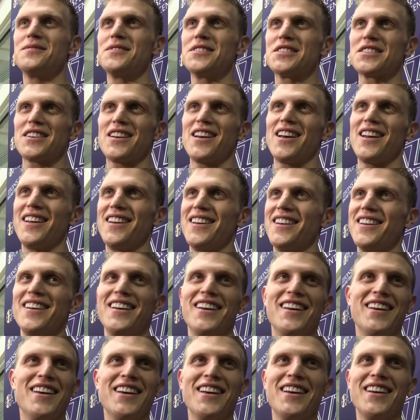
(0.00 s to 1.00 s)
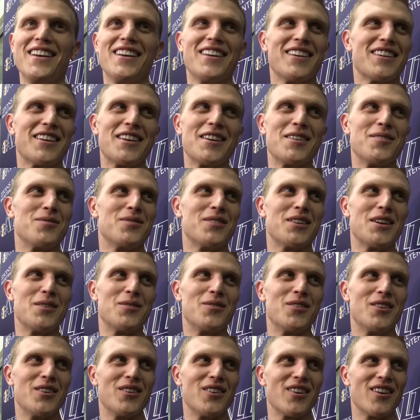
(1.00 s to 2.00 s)
just gotta
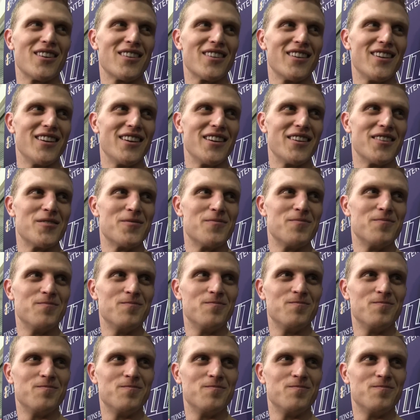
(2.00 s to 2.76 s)
keep doing our thing.